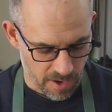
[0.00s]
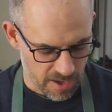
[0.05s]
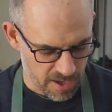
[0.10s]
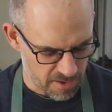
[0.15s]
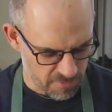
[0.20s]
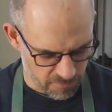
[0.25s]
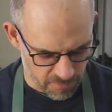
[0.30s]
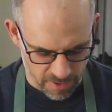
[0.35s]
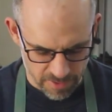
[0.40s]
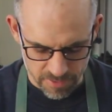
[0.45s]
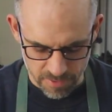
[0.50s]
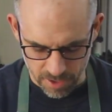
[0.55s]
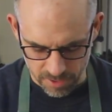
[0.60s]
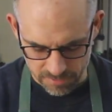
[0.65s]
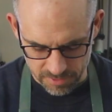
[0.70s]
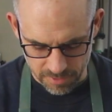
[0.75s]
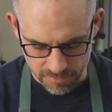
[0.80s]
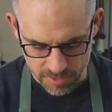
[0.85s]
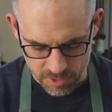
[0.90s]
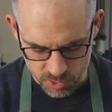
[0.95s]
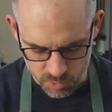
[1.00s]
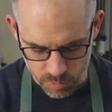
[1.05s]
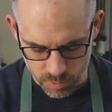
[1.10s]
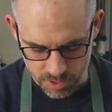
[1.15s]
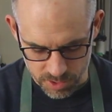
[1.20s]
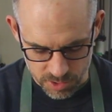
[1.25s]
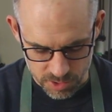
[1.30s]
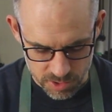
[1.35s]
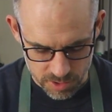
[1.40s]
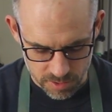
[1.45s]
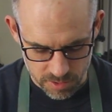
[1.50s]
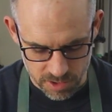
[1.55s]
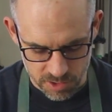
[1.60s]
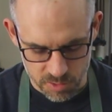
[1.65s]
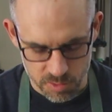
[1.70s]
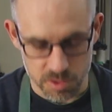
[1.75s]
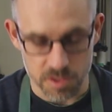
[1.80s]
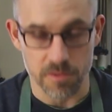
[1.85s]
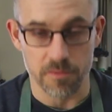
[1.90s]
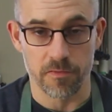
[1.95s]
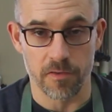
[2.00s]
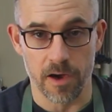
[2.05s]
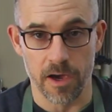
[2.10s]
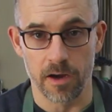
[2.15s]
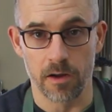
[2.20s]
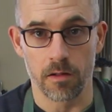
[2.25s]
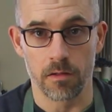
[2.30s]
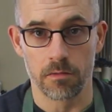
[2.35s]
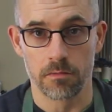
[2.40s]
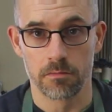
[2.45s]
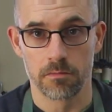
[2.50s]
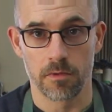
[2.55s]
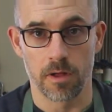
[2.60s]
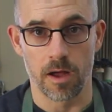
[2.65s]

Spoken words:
if I thought that this was the final